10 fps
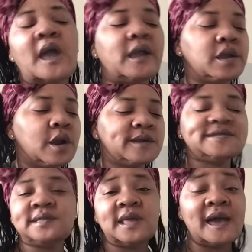I curse
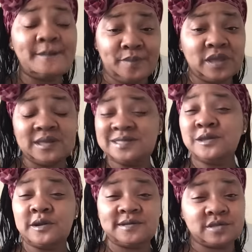a lot because
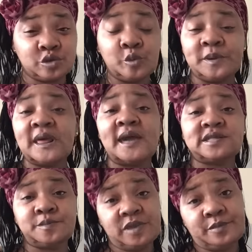they're stupid
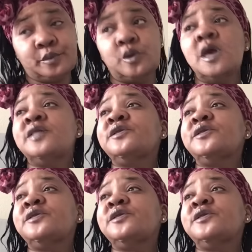ass people.